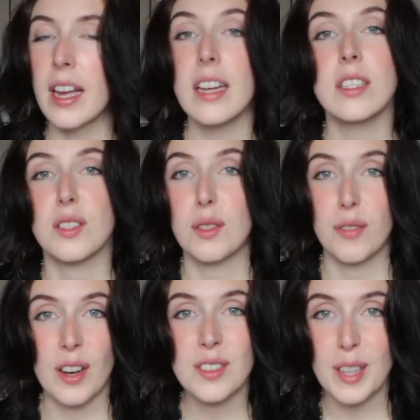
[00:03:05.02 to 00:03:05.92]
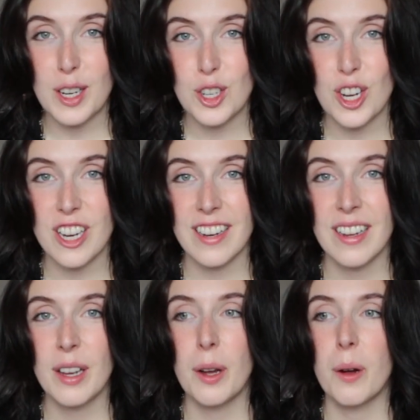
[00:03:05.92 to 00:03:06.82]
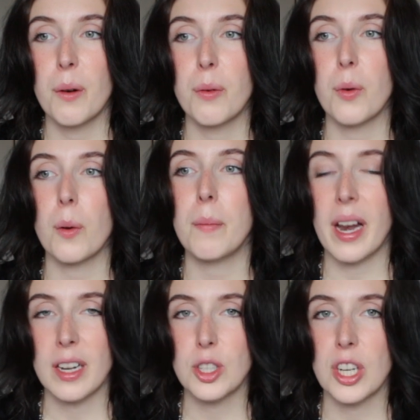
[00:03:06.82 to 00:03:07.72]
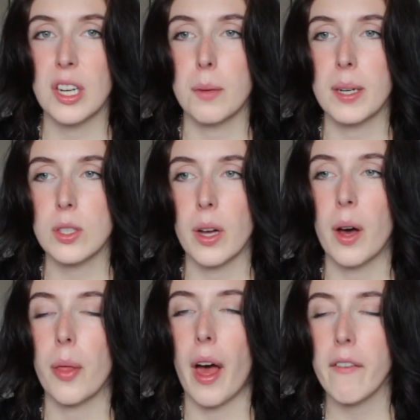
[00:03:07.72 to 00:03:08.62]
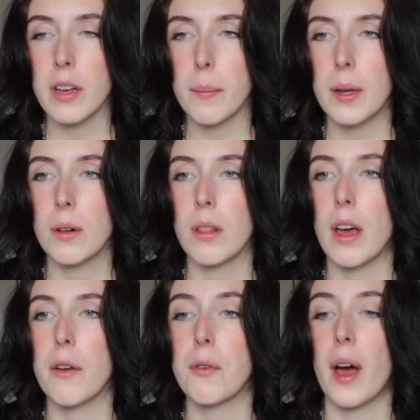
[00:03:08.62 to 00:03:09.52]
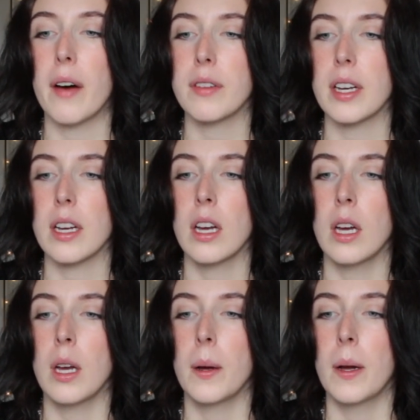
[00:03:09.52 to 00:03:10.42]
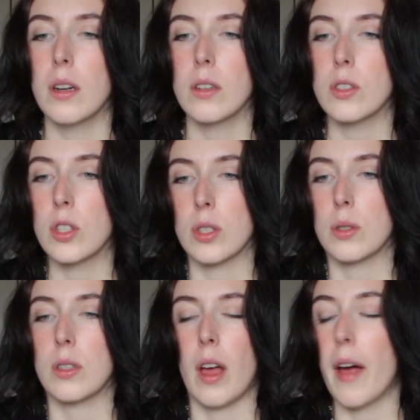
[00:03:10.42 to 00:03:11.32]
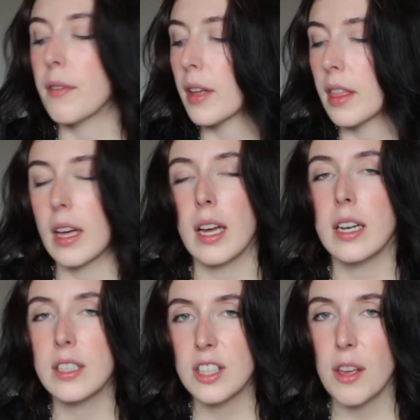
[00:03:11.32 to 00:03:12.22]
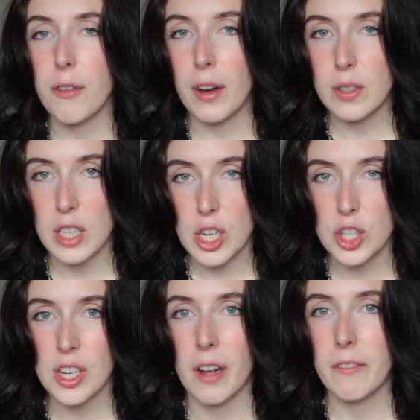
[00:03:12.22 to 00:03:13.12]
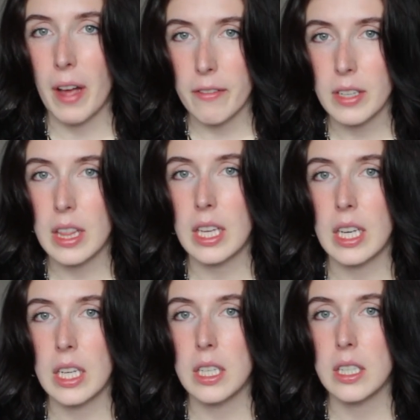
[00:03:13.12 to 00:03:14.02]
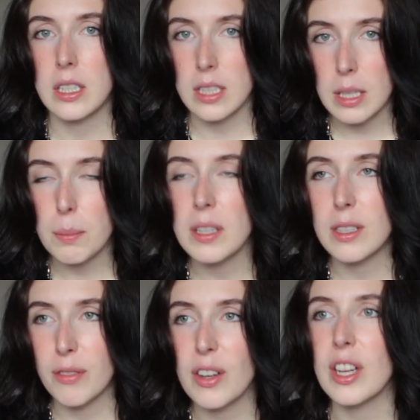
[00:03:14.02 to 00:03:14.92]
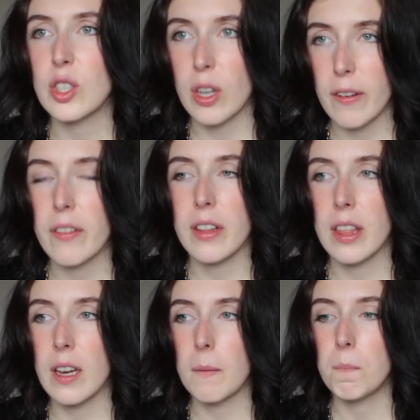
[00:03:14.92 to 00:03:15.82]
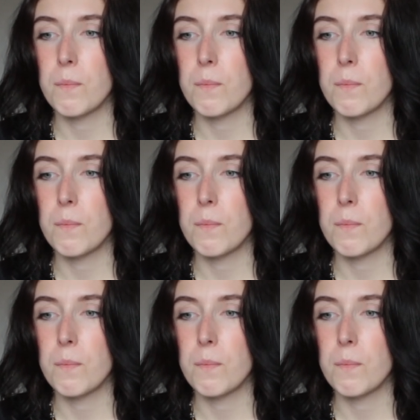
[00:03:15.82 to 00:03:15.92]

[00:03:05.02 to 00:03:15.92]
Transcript: is the foundation for managing your mental health, having a better life, having just everything. It is the foundation of everything. Sleep is the foundation of everything.